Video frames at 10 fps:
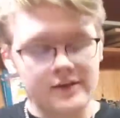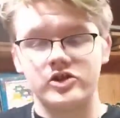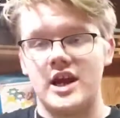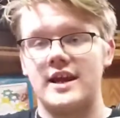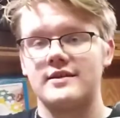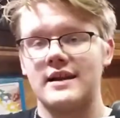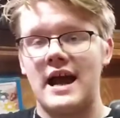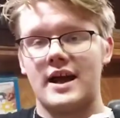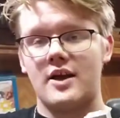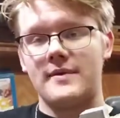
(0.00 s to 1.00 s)
the chain is
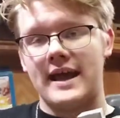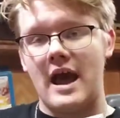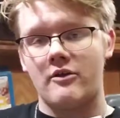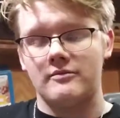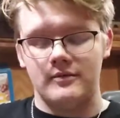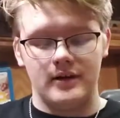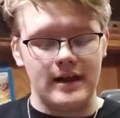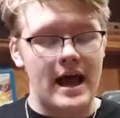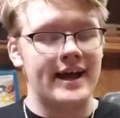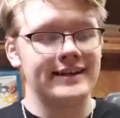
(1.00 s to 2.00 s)
not coming out.
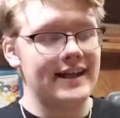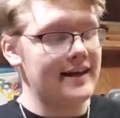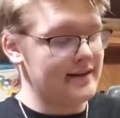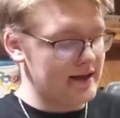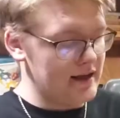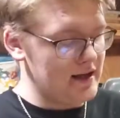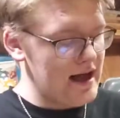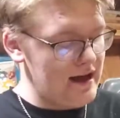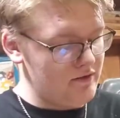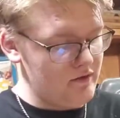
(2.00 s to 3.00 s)
Not unless he
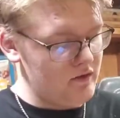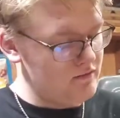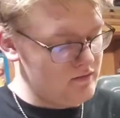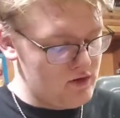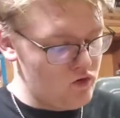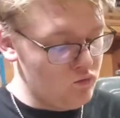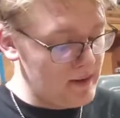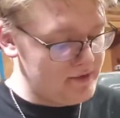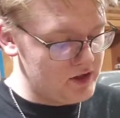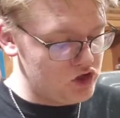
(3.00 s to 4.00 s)
either
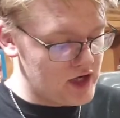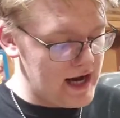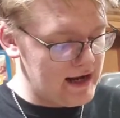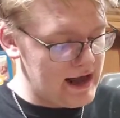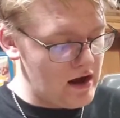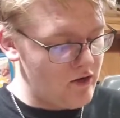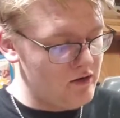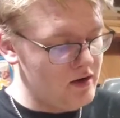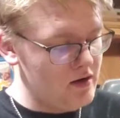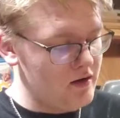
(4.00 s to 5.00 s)
rips the chain
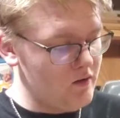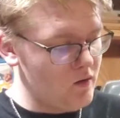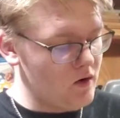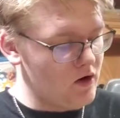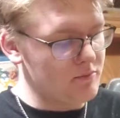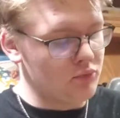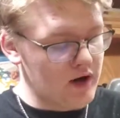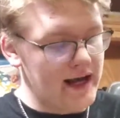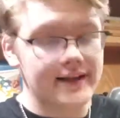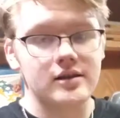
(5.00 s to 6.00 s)
out or
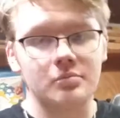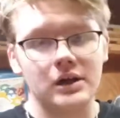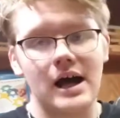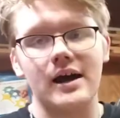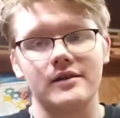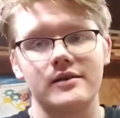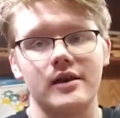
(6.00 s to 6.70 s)
breaks the blocks.